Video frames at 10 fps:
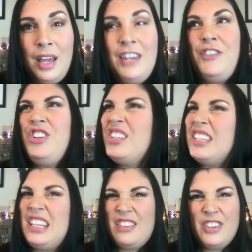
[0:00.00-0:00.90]
And if you
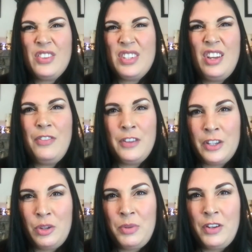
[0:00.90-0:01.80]
just give yourself a
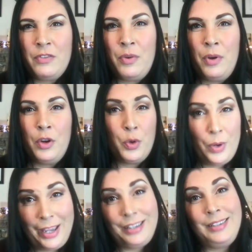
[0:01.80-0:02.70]
little bit of
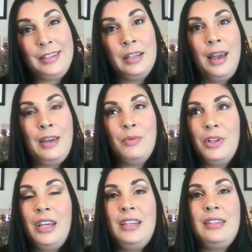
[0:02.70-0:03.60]
grace and
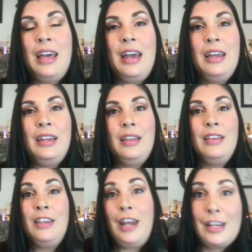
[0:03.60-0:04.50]
realize that
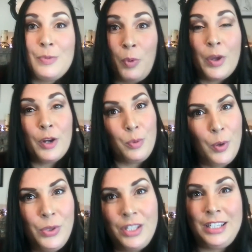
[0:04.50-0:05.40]
the next point,
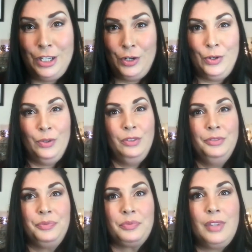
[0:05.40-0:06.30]
growth is
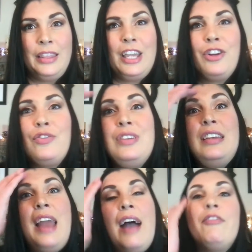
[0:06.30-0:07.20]
eternal, that you're
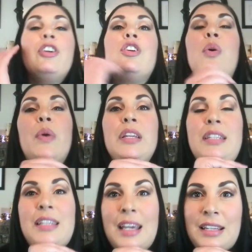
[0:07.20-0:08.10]
never going
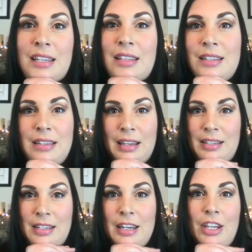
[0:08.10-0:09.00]
to get to this
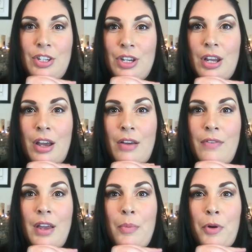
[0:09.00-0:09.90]
destination
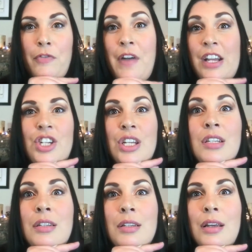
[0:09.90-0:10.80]
of perfection,